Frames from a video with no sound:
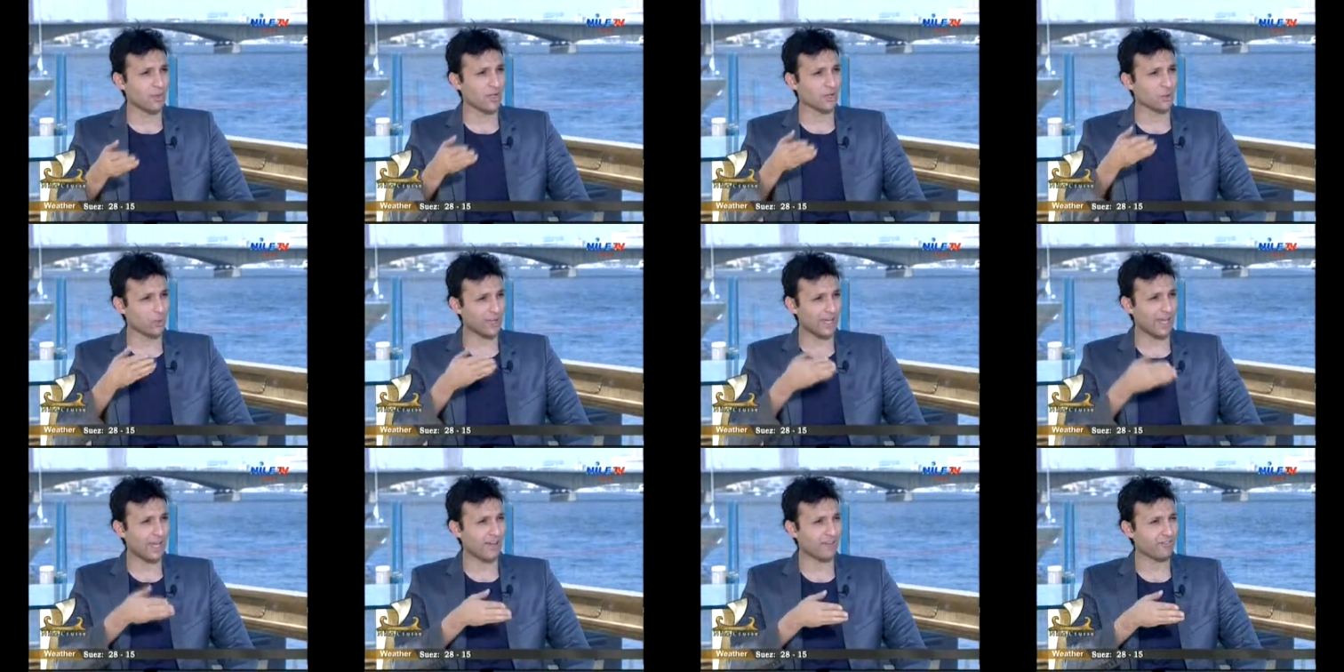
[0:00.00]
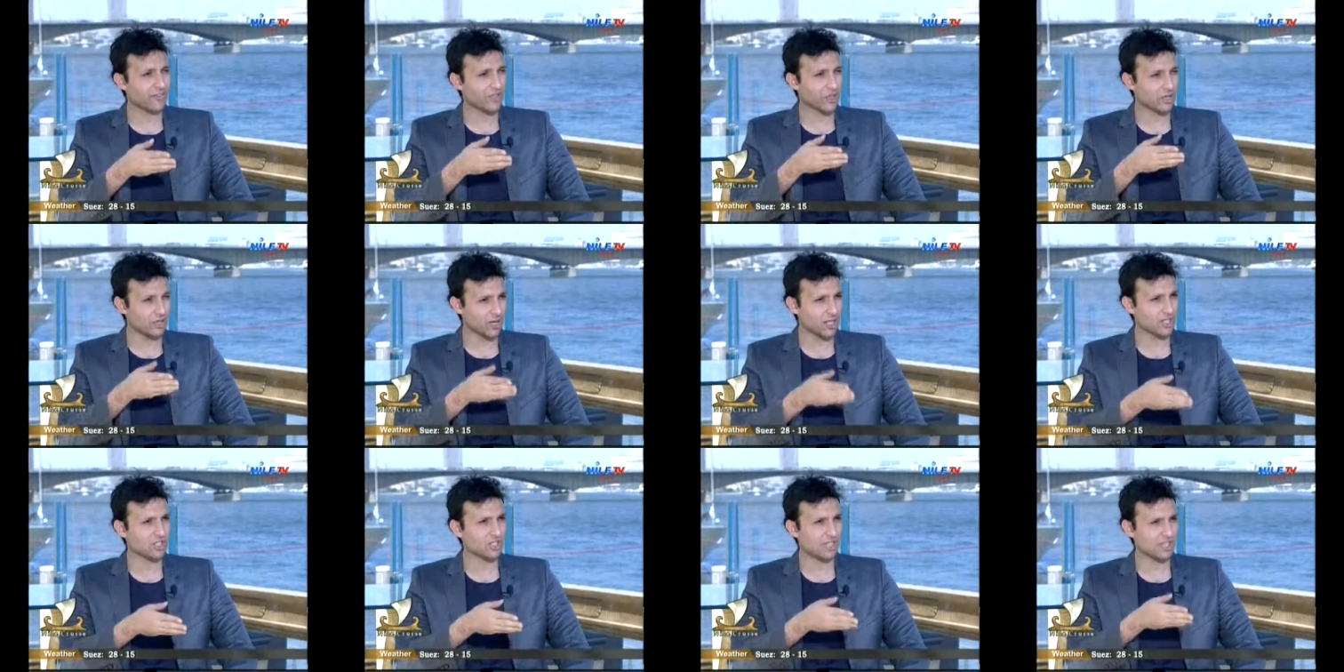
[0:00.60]
But we have the
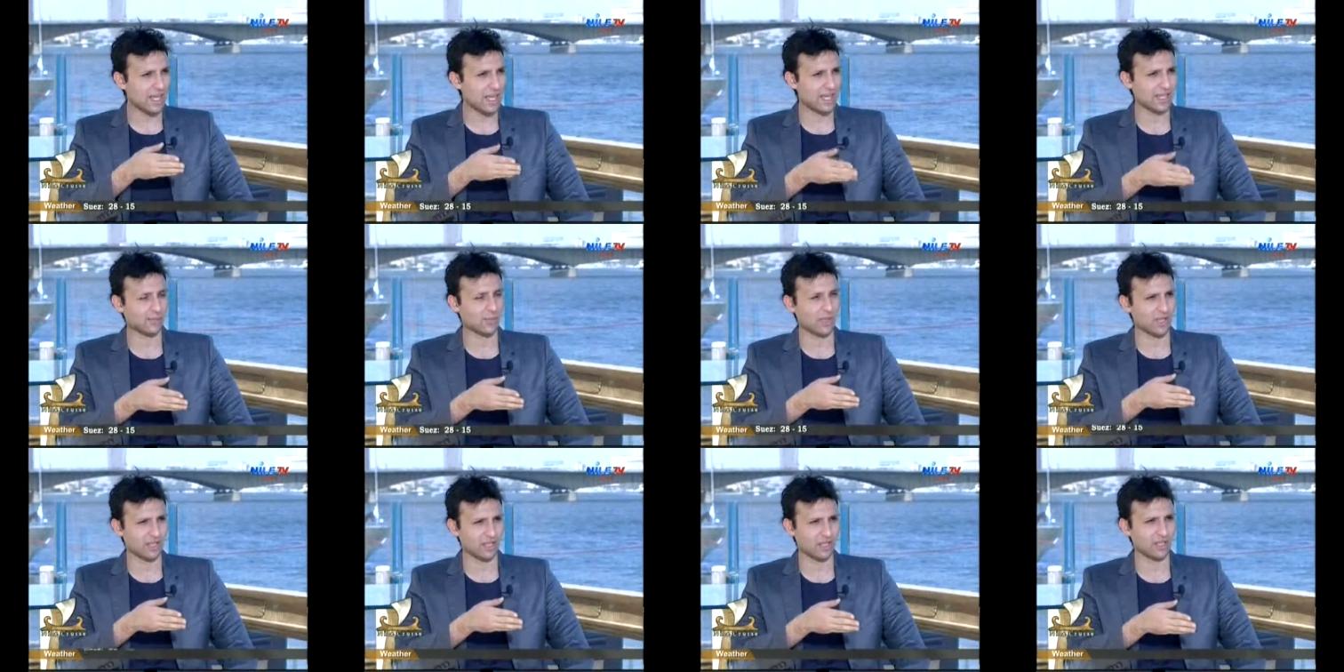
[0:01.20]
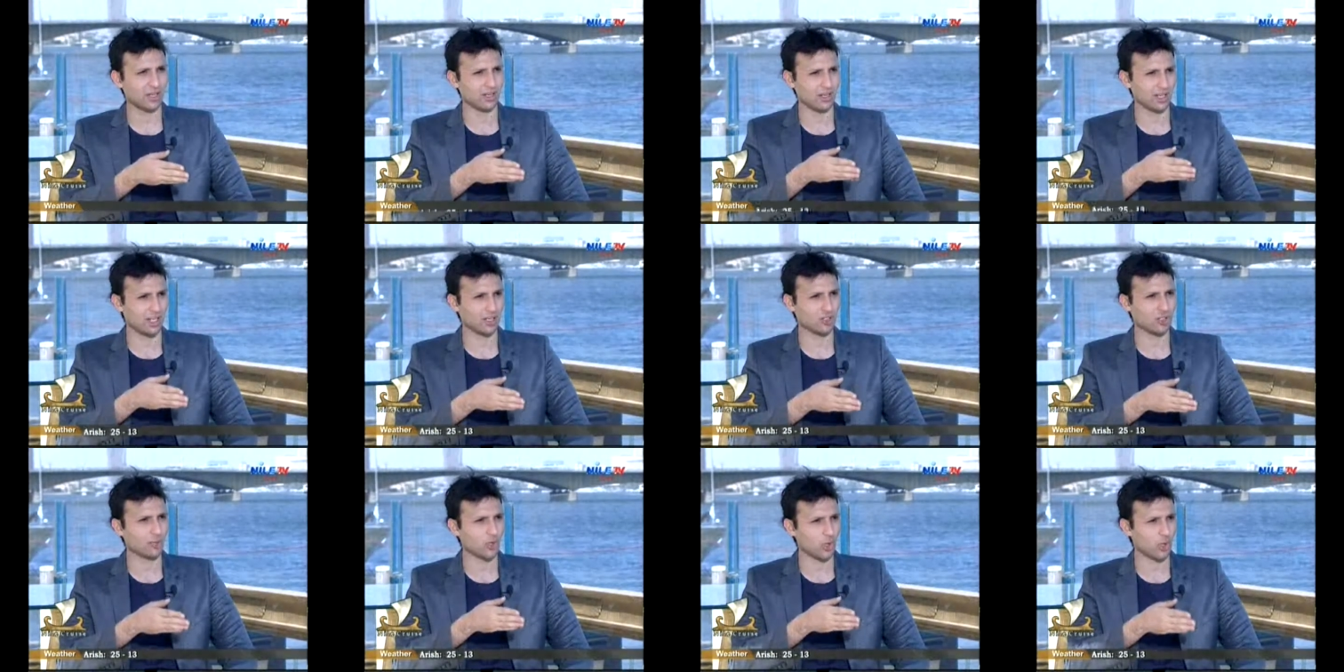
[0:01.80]
religious aspect here in
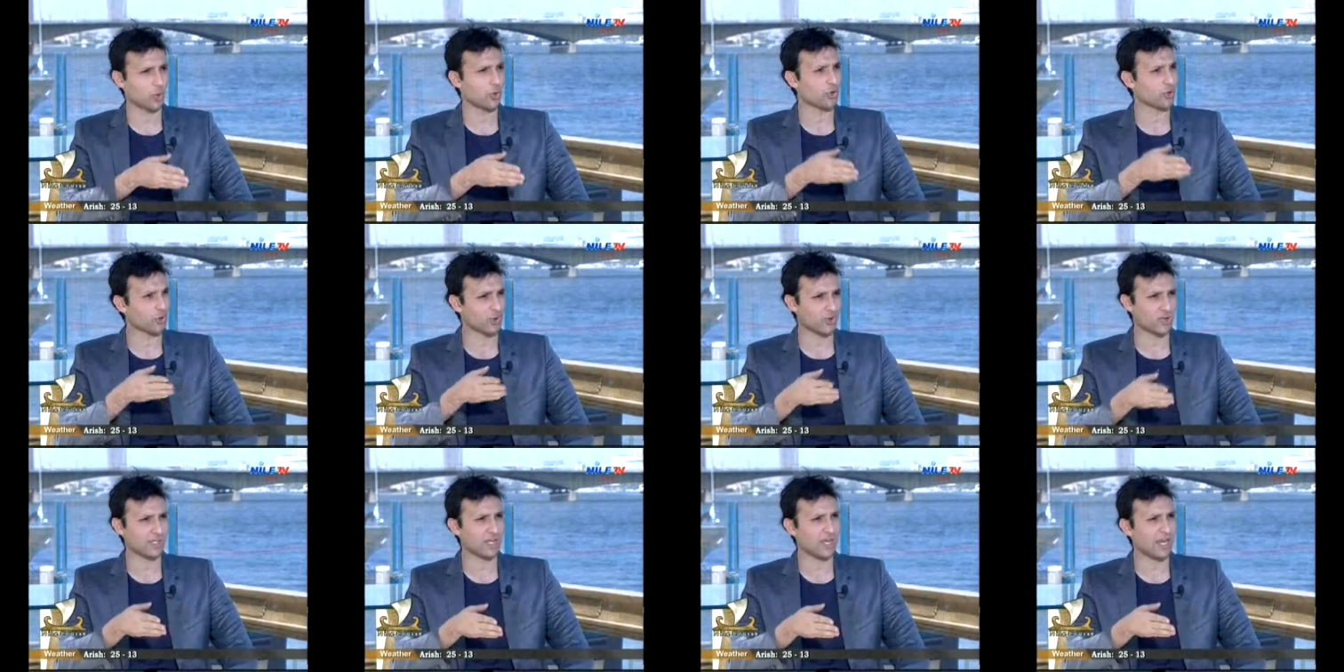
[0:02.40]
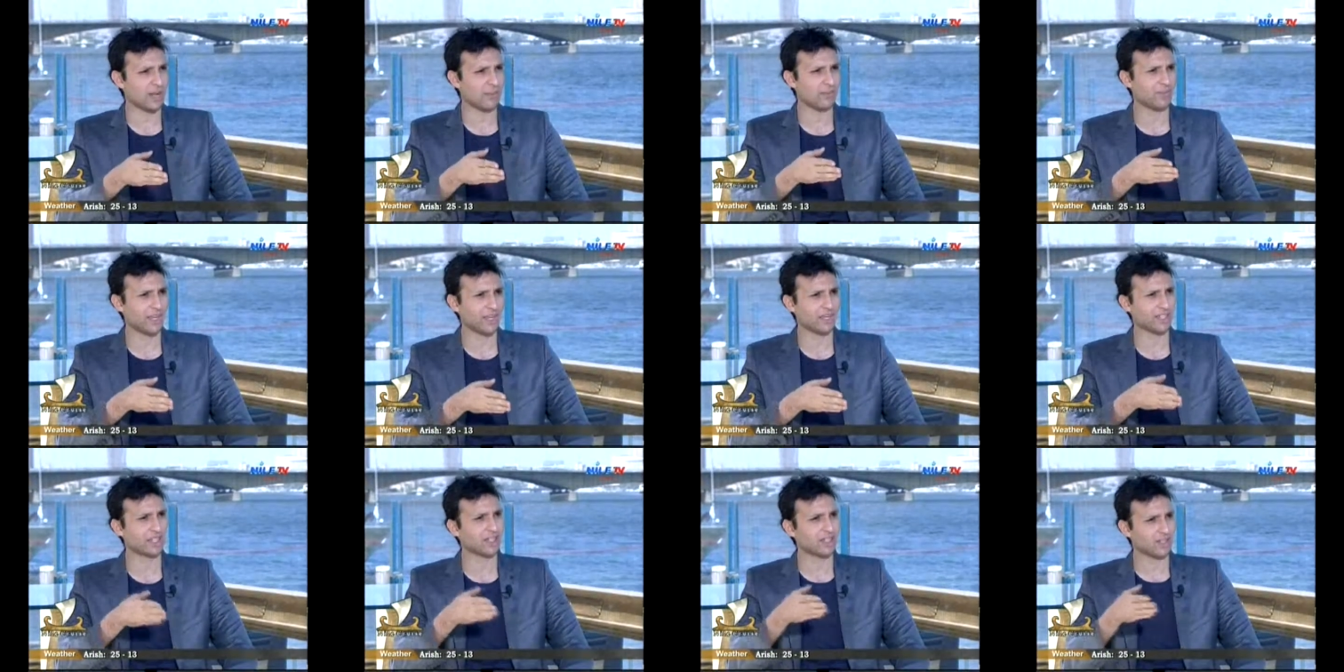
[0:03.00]
Egypt, according to Islam,
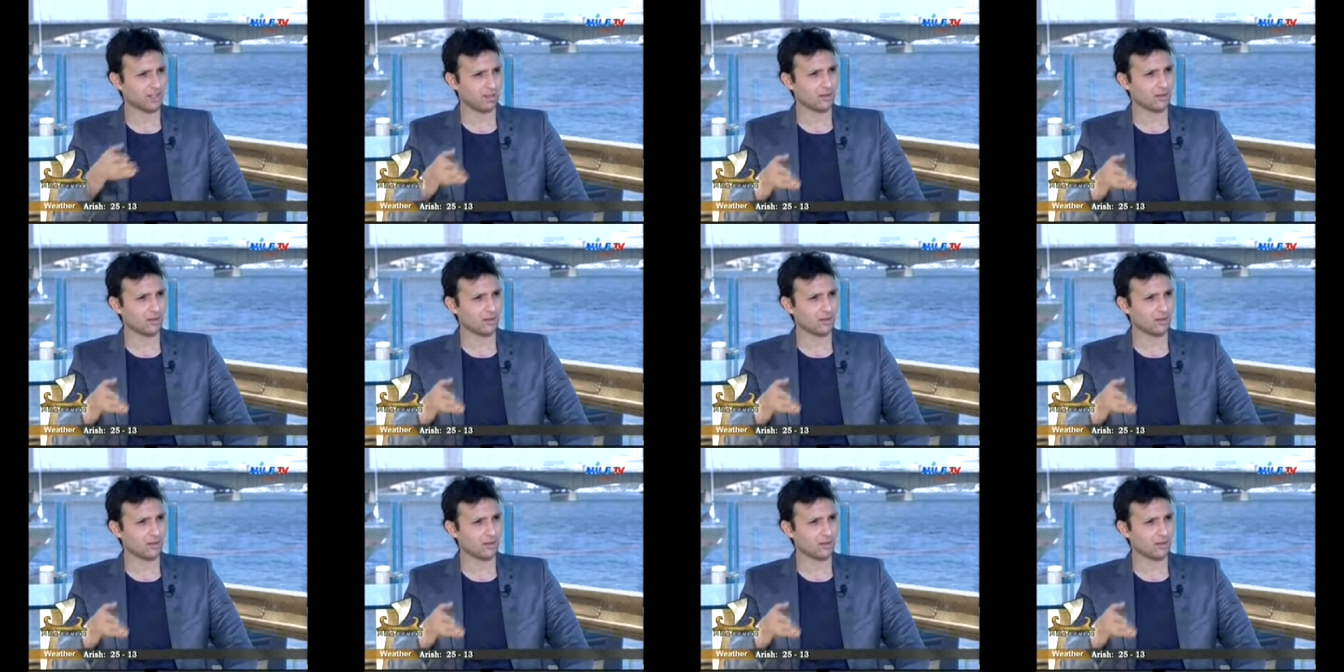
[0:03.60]
that